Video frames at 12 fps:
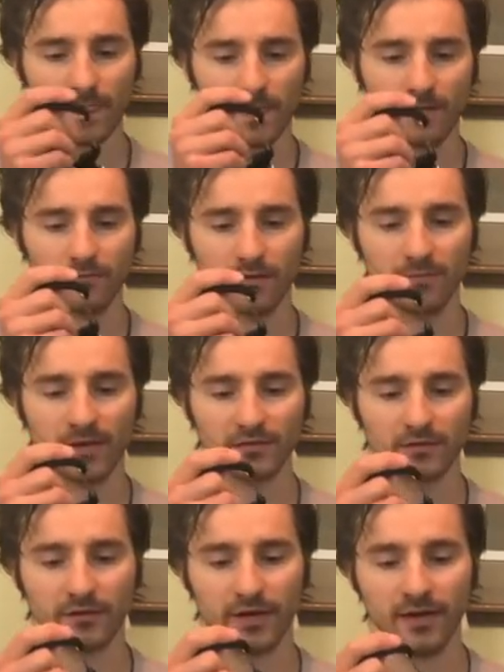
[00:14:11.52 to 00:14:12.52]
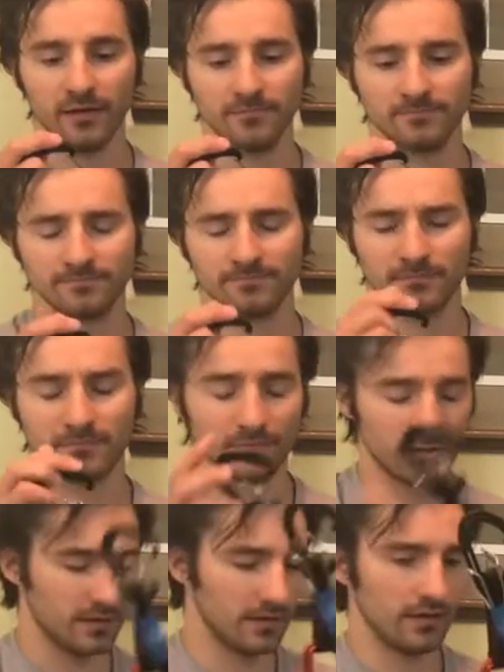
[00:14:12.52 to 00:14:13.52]
when I'm at the crag.
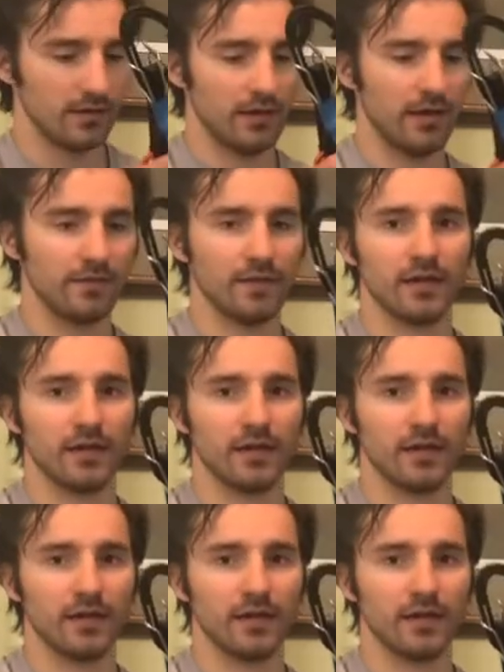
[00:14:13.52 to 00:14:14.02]
And